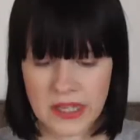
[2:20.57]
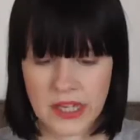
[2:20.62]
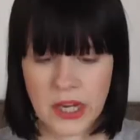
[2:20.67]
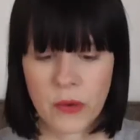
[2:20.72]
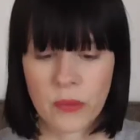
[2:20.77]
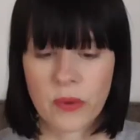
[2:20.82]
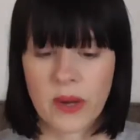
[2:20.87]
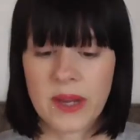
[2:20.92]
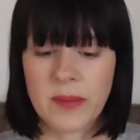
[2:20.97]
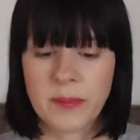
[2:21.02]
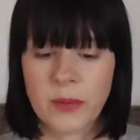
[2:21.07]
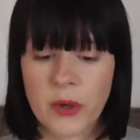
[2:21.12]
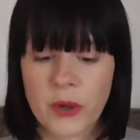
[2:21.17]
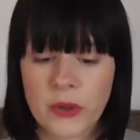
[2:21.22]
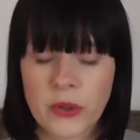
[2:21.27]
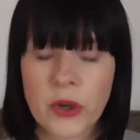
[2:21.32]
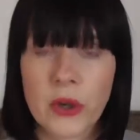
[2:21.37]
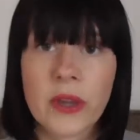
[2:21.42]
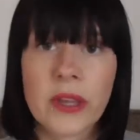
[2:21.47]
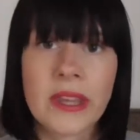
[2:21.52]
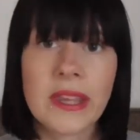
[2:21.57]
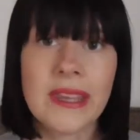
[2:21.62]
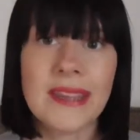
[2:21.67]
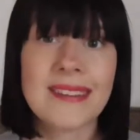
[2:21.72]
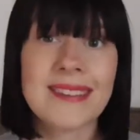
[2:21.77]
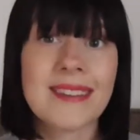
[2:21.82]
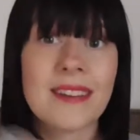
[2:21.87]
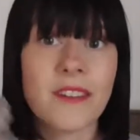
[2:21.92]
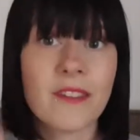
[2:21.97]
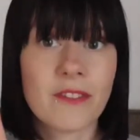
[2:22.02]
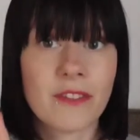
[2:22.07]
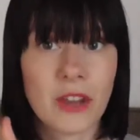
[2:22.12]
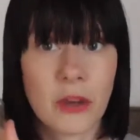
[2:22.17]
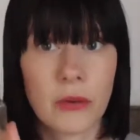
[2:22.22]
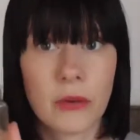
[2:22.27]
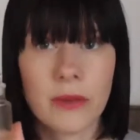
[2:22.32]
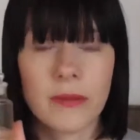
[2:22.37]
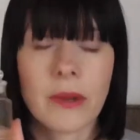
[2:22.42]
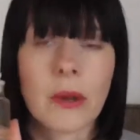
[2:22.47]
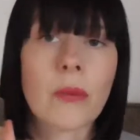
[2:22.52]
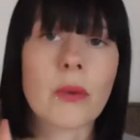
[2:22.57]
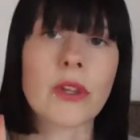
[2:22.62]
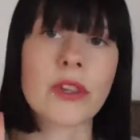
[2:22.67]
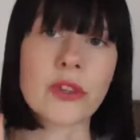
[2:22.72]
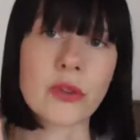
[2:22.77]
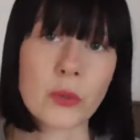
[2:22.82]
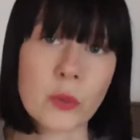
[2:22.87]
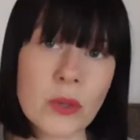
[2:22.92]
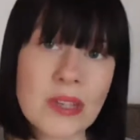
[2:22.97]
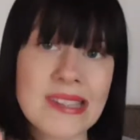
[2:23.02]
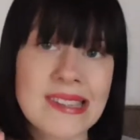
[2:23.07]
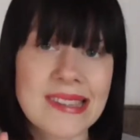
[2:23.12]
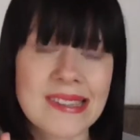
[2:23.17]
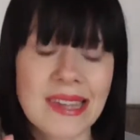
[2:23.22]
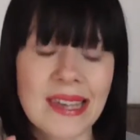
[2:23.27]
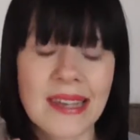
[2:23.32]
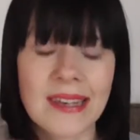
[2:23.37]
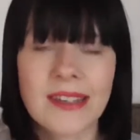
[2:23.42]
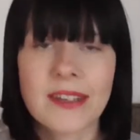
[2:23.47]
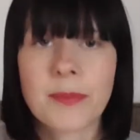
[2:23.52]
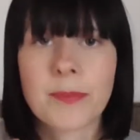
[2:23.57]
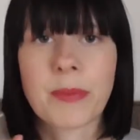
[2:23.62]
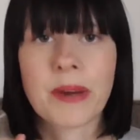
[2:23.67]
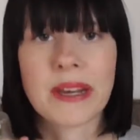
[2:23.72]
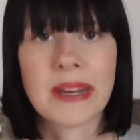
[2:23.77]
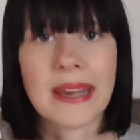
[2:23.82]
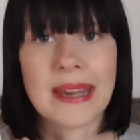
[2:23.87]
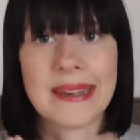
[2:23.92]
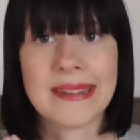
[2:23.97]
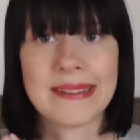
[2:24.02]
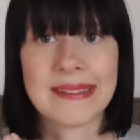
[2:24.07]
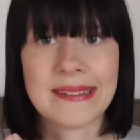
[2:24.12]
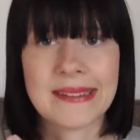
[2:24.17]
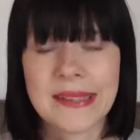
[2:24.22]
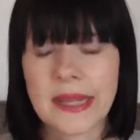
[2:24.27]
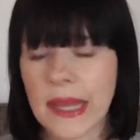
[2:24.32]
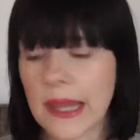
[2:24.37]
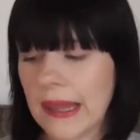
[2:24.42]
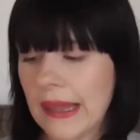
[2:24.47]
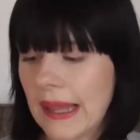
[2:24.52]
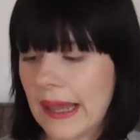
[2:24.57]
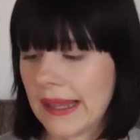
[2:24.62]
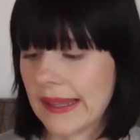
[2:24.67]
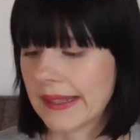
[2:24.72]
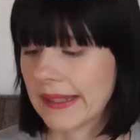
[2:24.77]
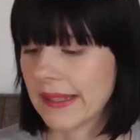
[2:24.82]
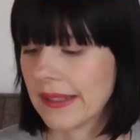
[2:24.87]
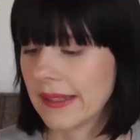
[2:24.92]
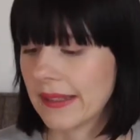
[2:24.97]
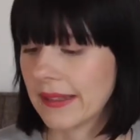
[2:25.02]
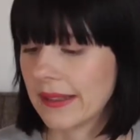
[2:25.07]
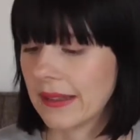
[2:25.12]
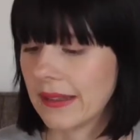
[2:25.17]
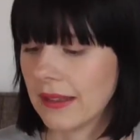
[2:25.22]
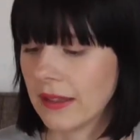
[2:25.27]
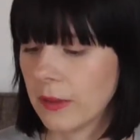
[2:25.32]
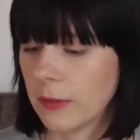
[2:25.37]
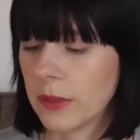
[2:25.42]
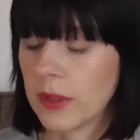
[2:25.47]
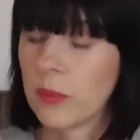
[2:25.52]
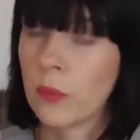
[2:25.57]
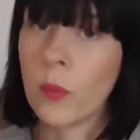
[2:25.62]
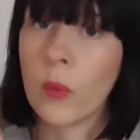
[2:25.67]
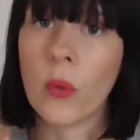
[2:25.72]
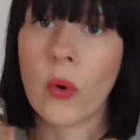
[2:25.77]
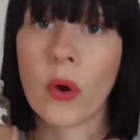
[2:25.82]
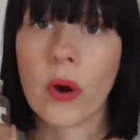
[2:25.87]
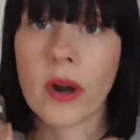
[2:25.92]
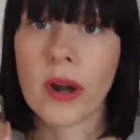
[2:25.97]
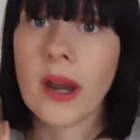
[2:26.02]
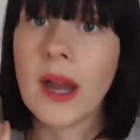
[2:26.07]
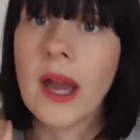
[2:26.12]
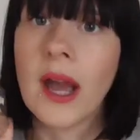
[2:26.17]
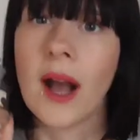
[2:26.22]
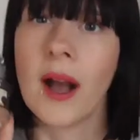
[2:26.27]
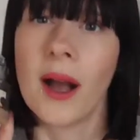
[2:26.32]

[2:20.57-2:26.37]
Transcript: Now, Rainbow Cookie is a very, very sweet scent, but I did like it a little bit more.